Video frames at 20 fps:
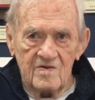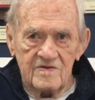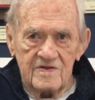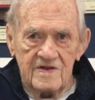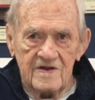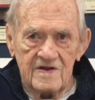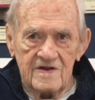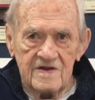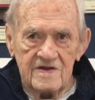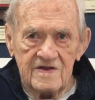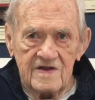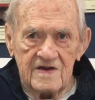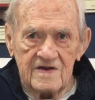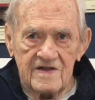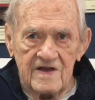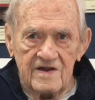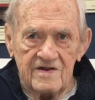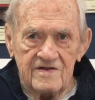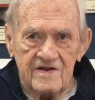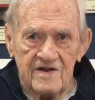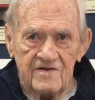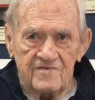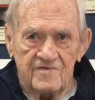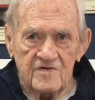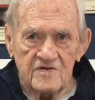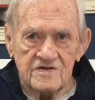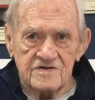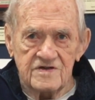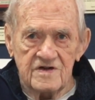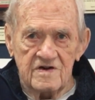it. That
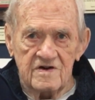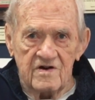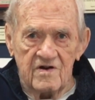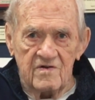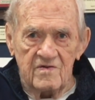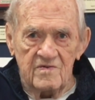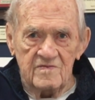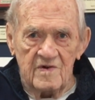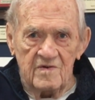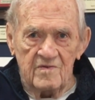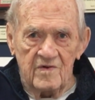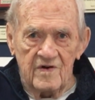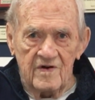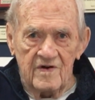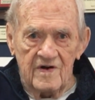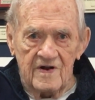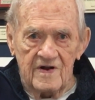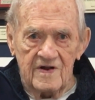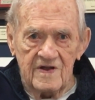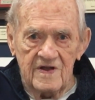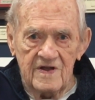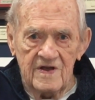first year, I remember